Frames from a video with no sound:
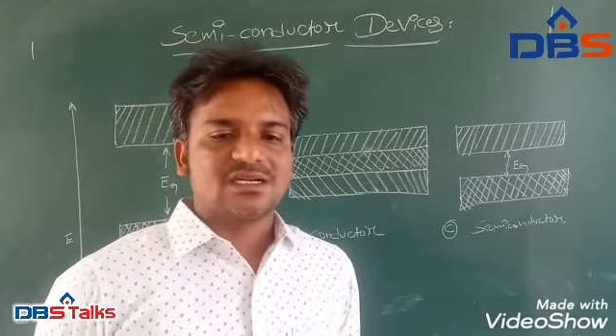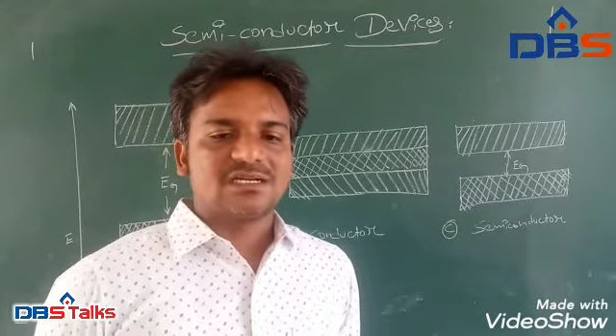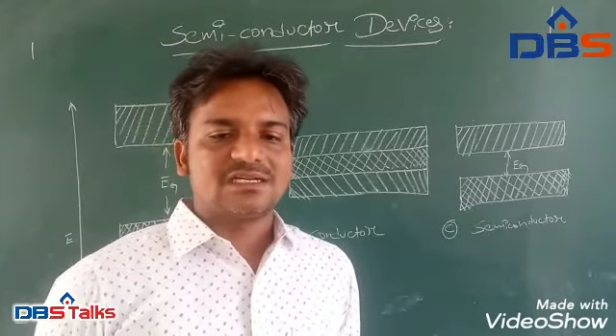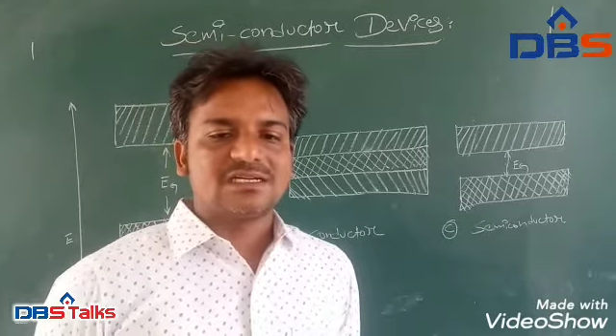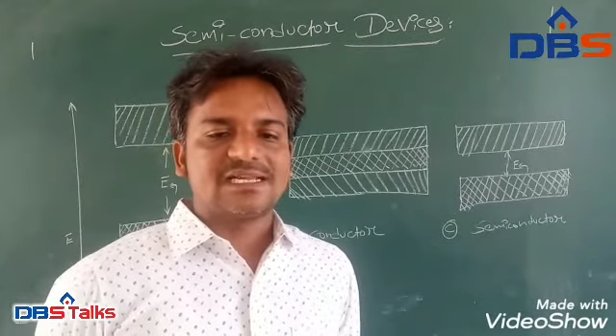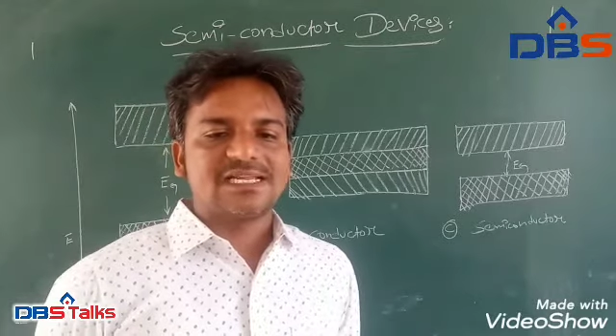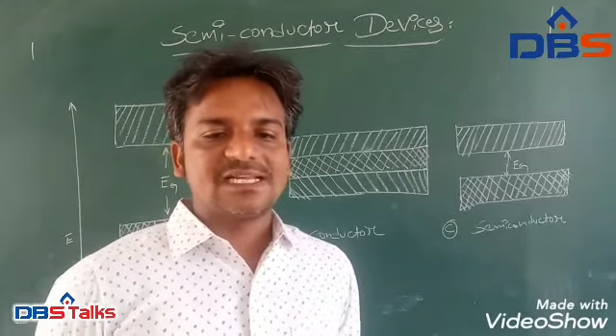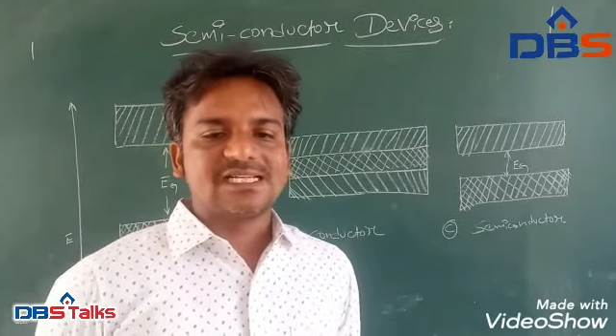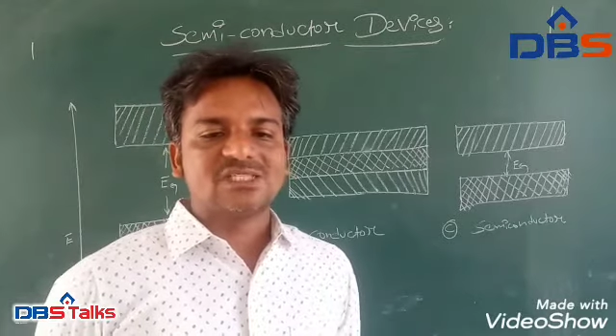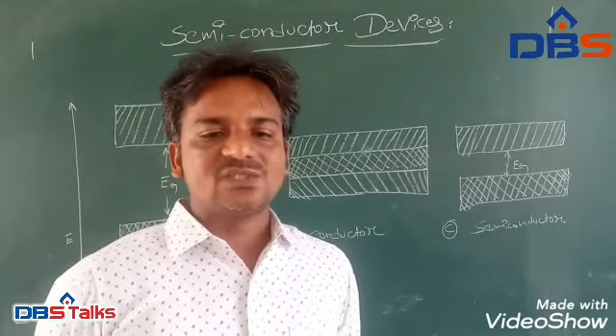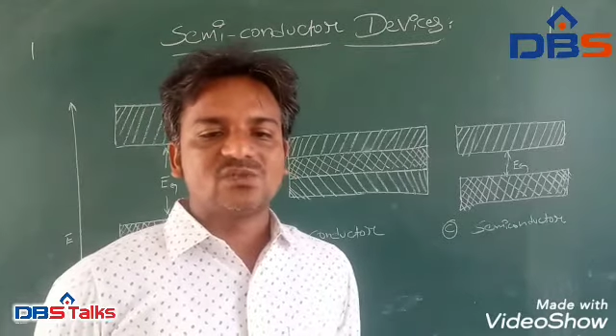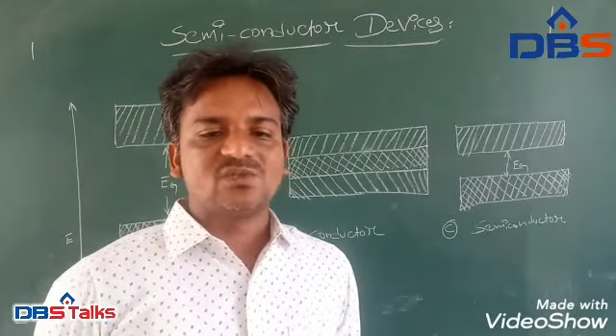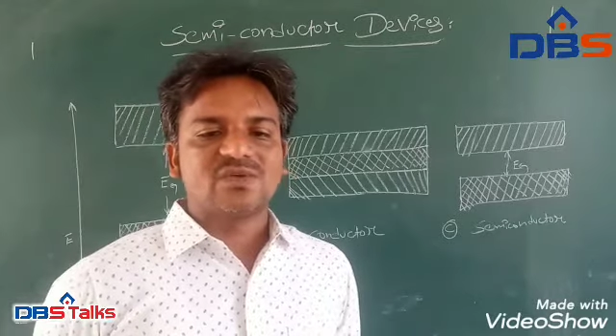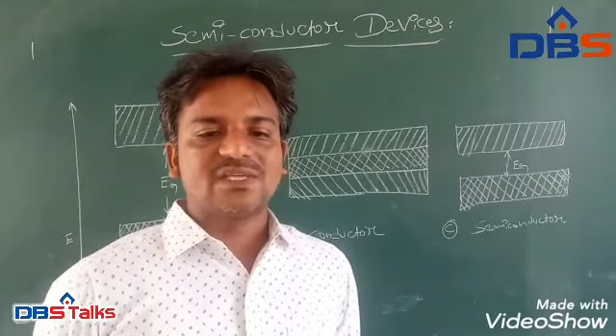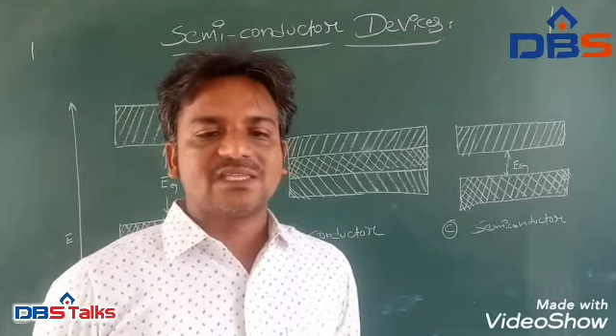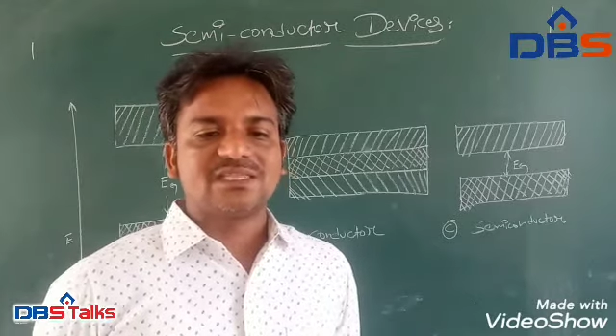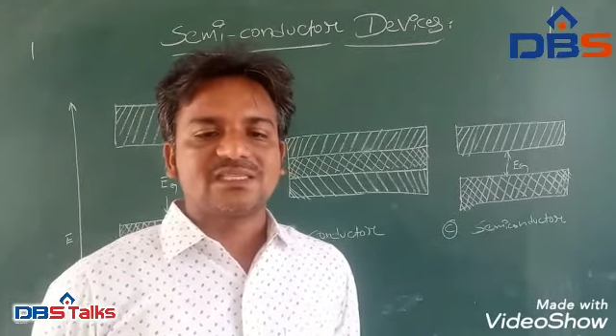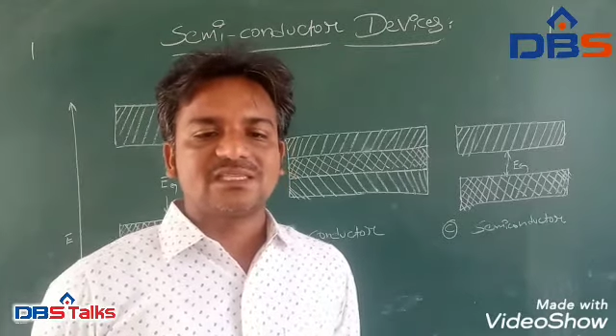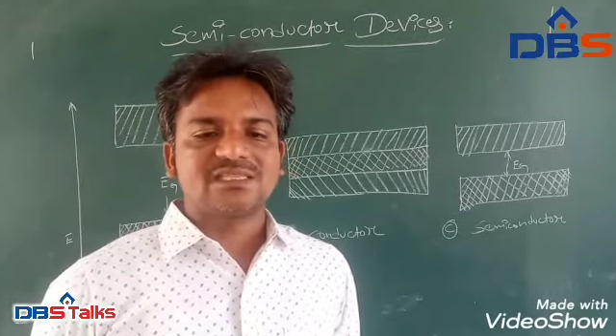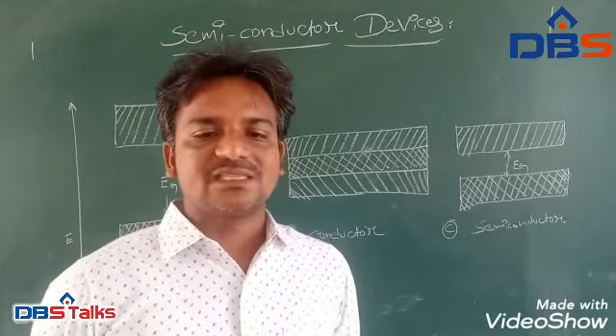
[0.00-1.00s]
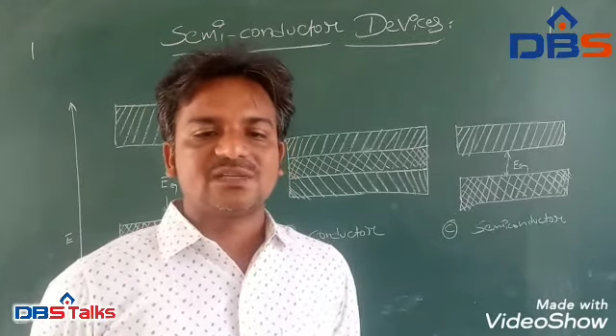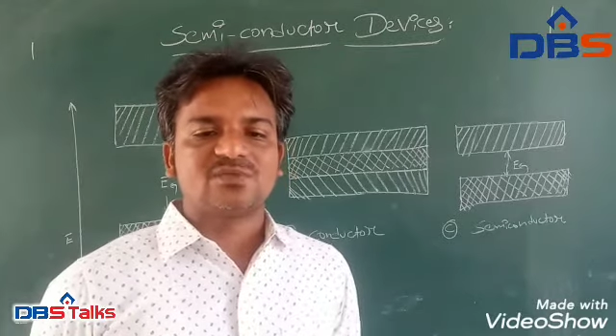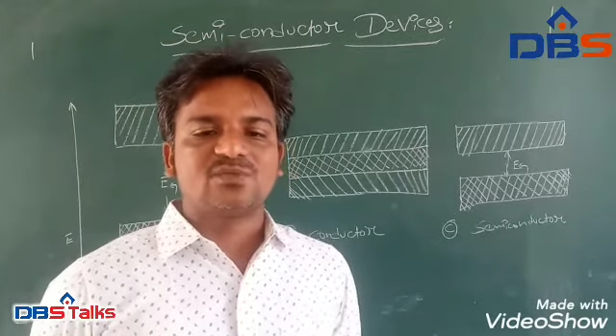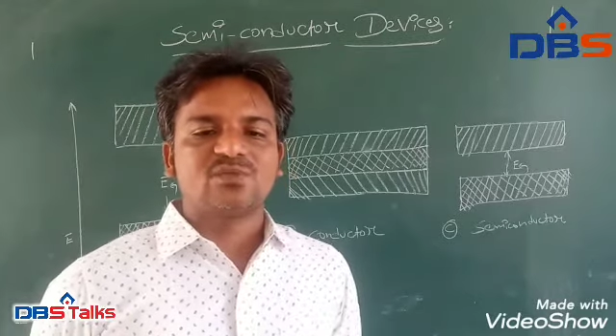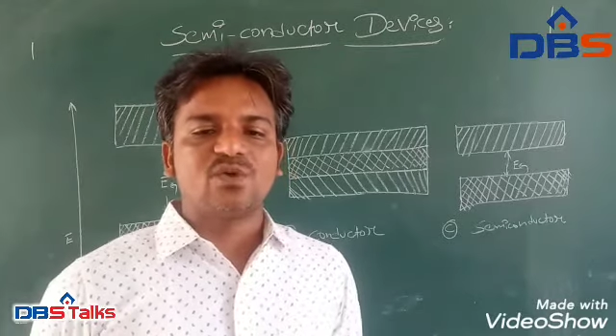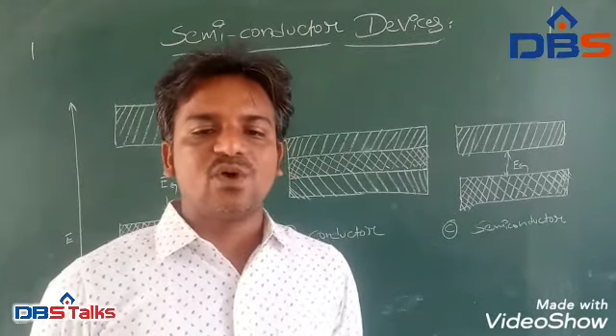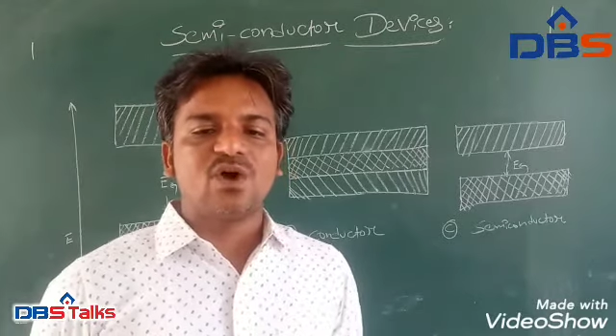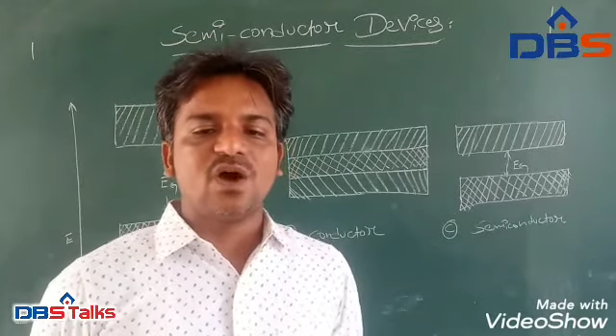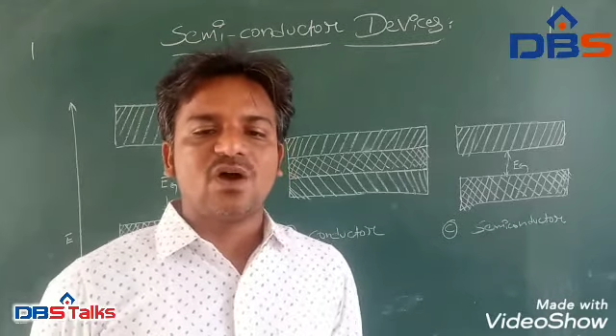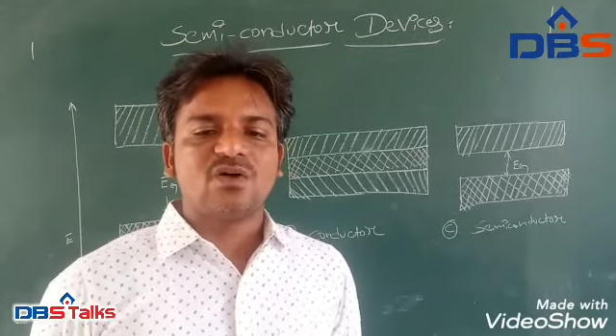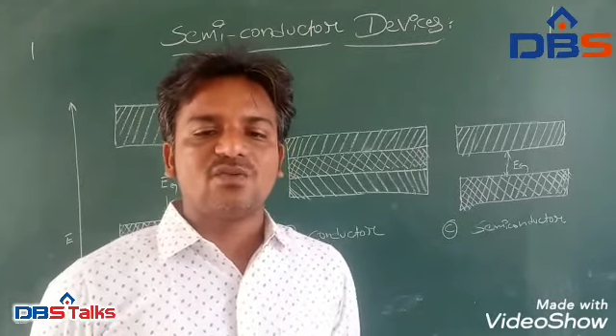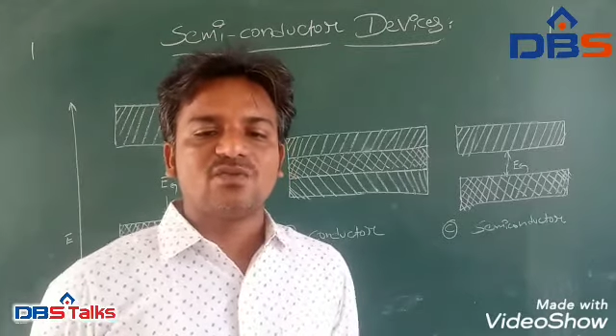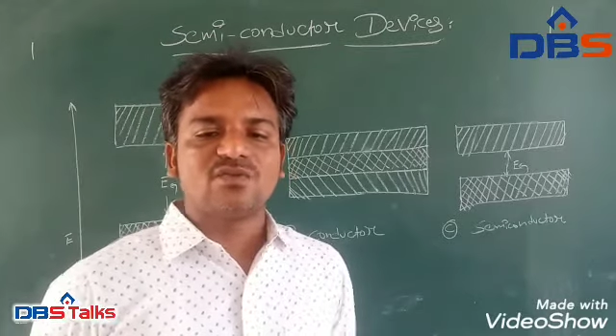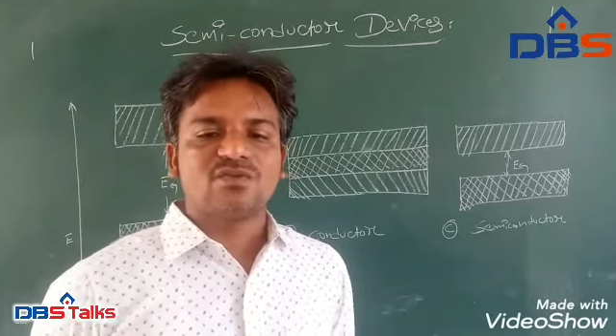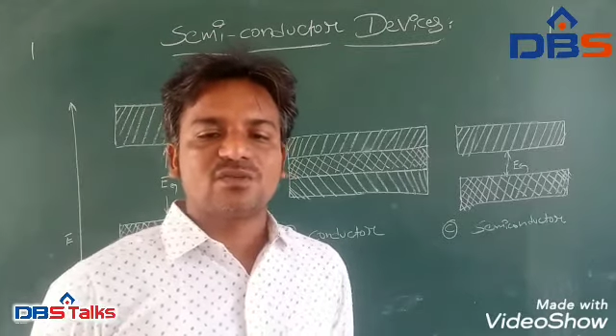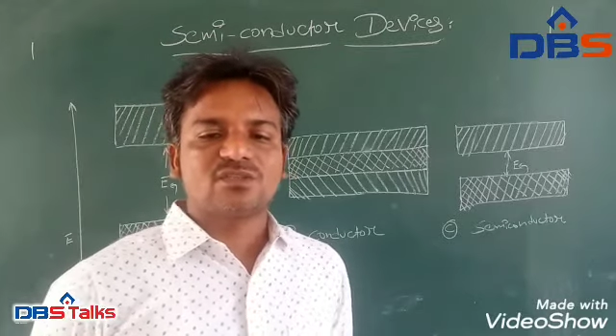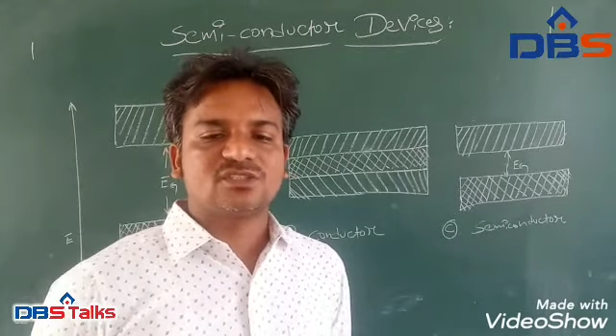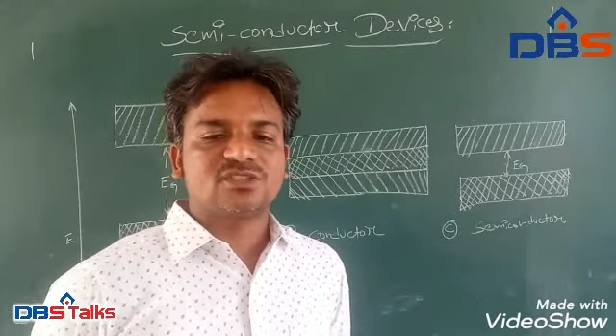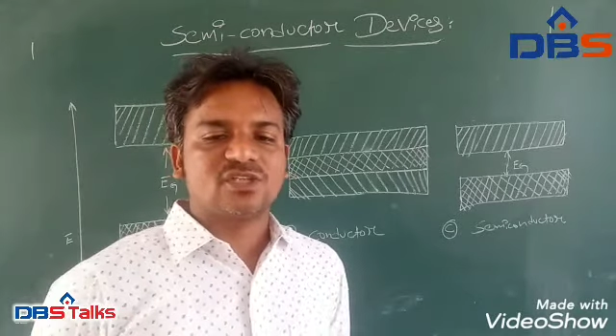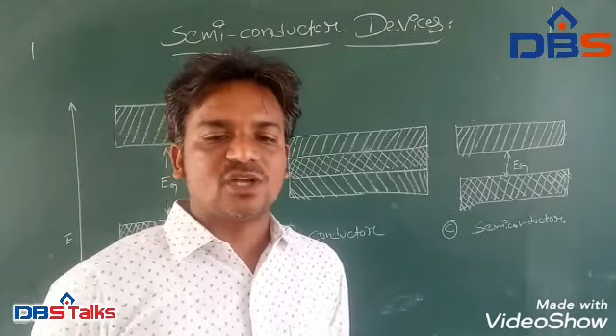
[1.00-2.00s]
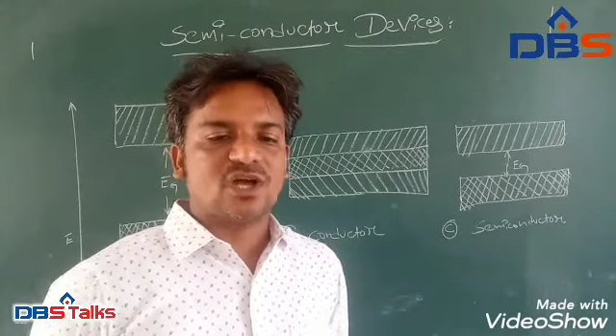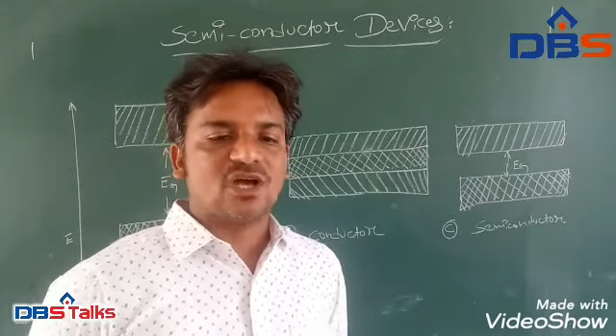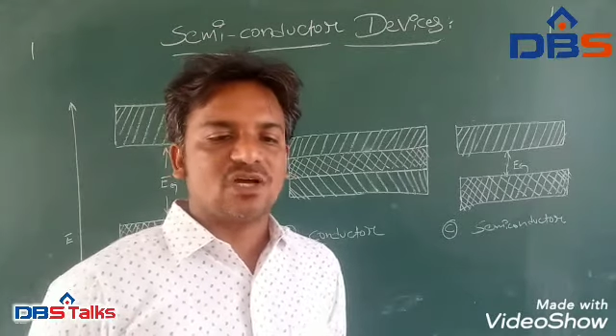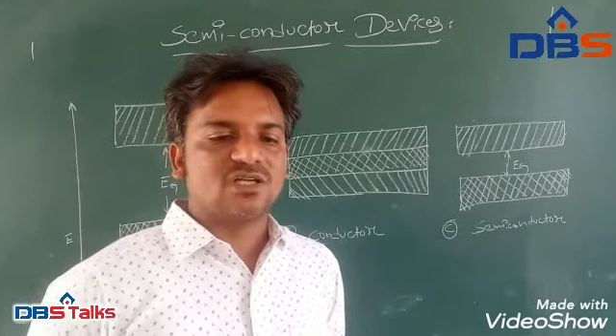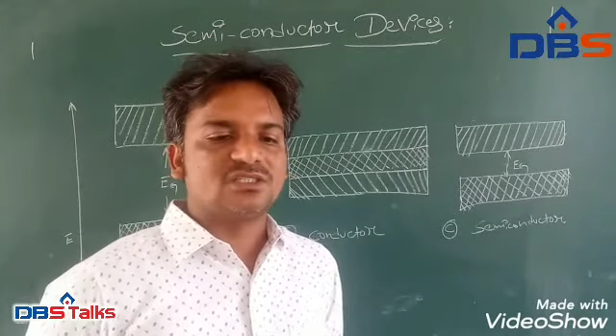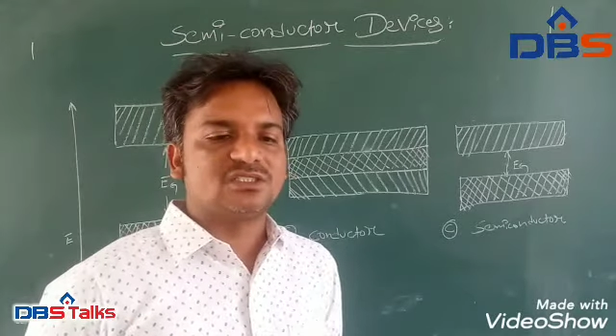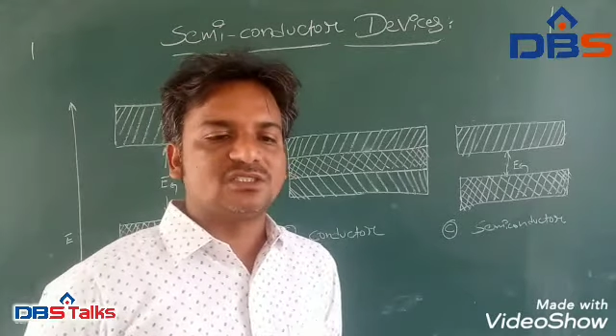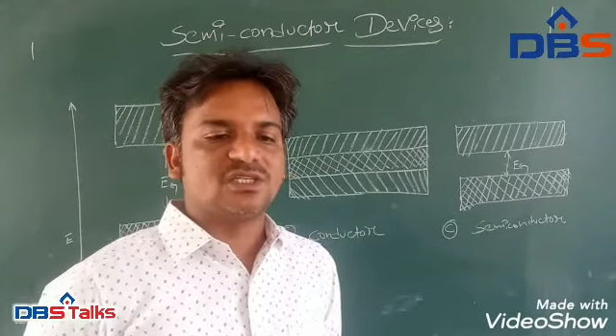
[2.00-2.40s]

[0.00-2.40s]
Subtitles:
deals with the flow of charge